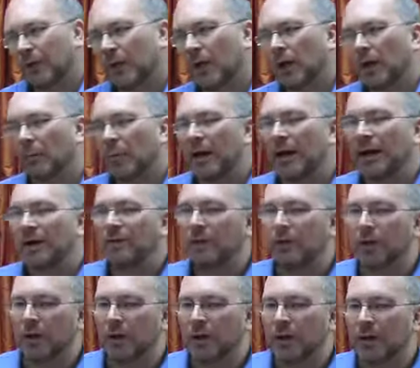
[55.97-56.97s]
And if
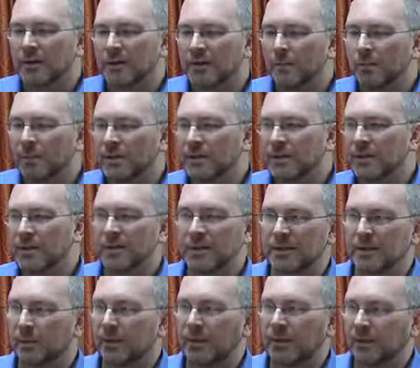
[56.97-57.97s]
you know, and some businesses
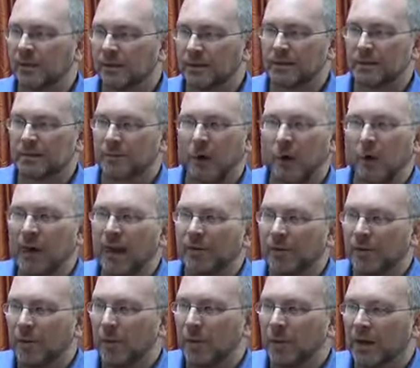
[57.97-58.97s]
simply don't
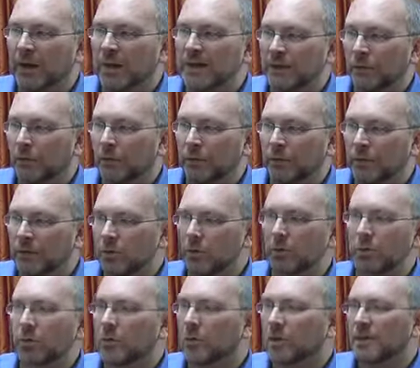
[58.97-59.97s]
have the ability or the
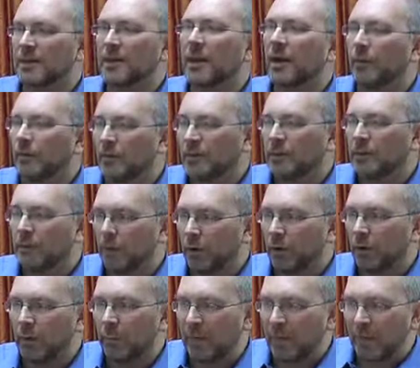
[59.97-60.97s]
resource or the time to
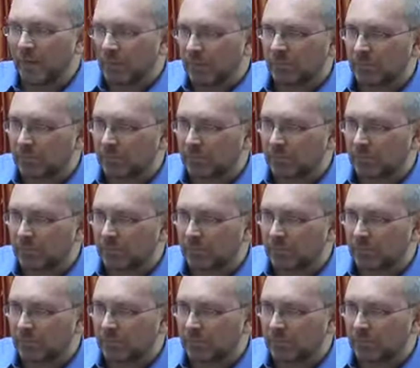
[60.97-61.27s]
worry about